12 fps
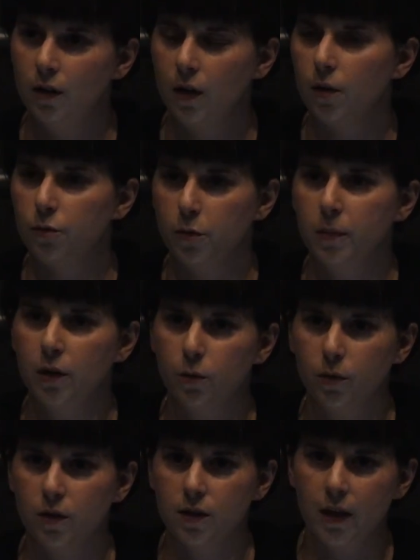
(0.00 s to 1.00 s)
not familiar
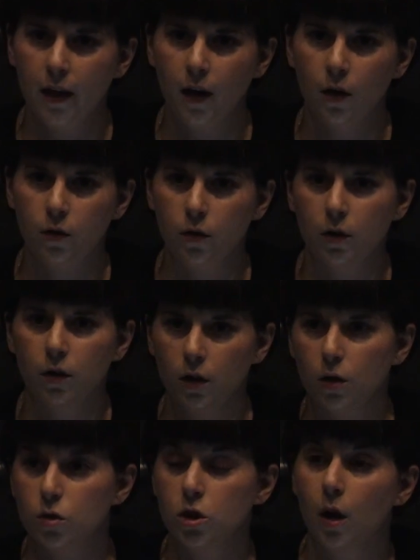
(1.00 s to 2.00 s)
with the town are going to
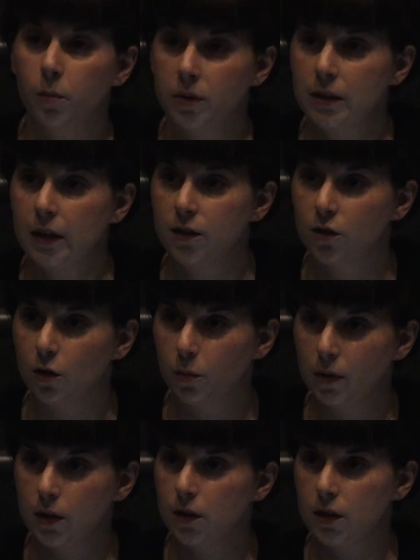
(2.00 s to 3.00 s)
go shop at Tesco
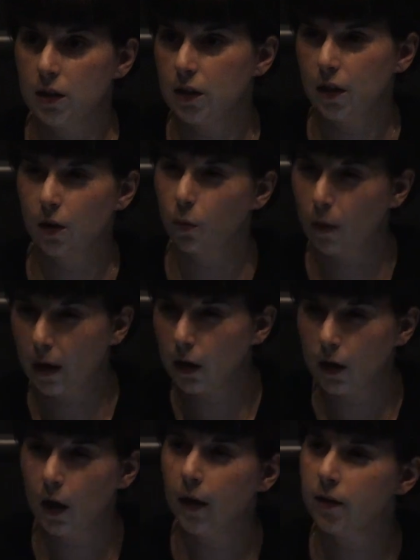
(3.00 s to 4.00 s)
because it's like a
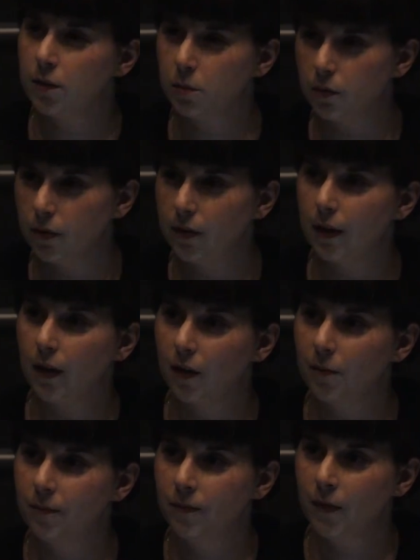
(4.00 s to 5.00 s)
recognizable thing.